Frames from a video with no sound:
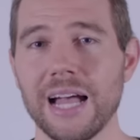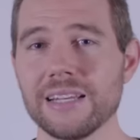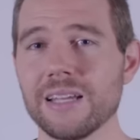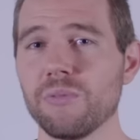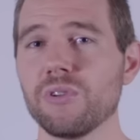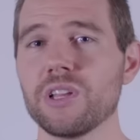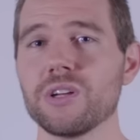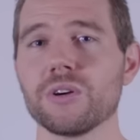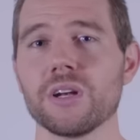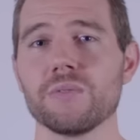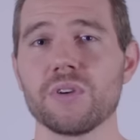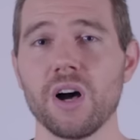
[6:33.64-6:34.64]
I definitely
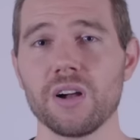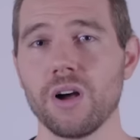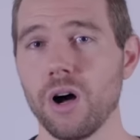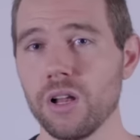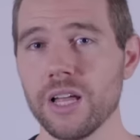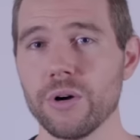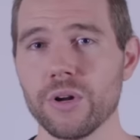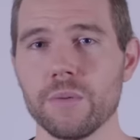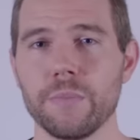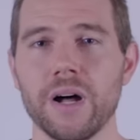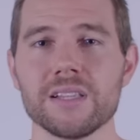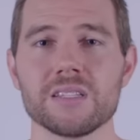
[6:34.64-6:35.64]
could have gone all out
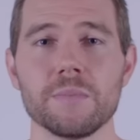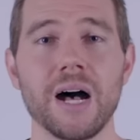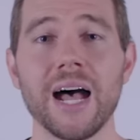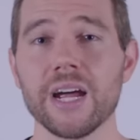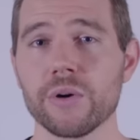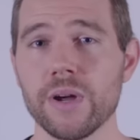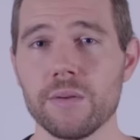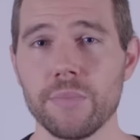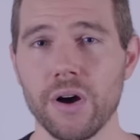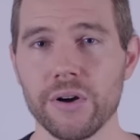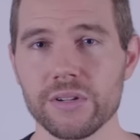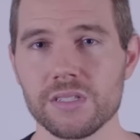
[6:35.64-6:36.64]
and bought some higher end
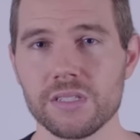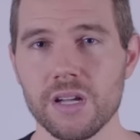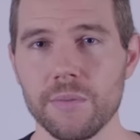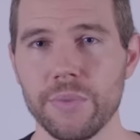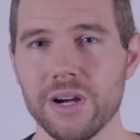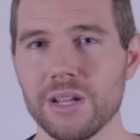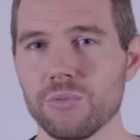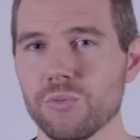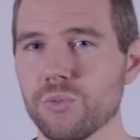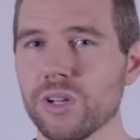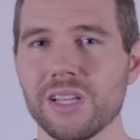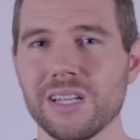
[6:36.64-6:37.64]
parts, but
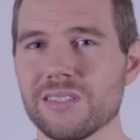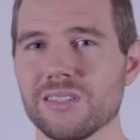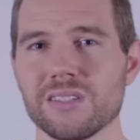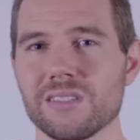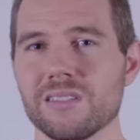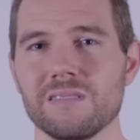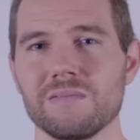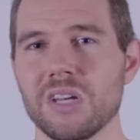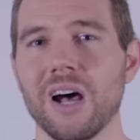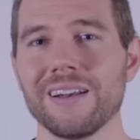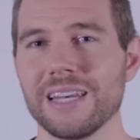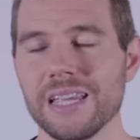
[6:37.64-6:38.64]
really it's just
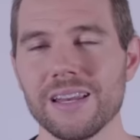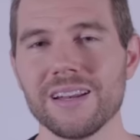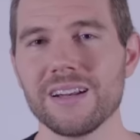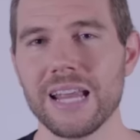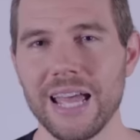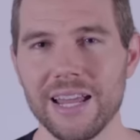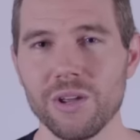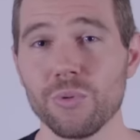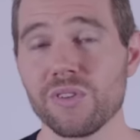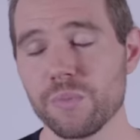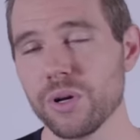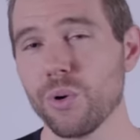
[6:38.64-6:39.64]
not needed and it
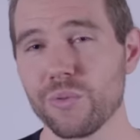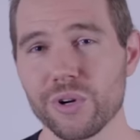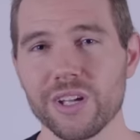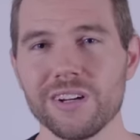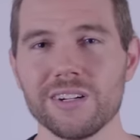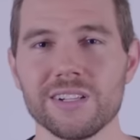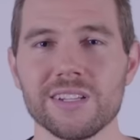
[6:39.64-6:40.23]
would have been overkill.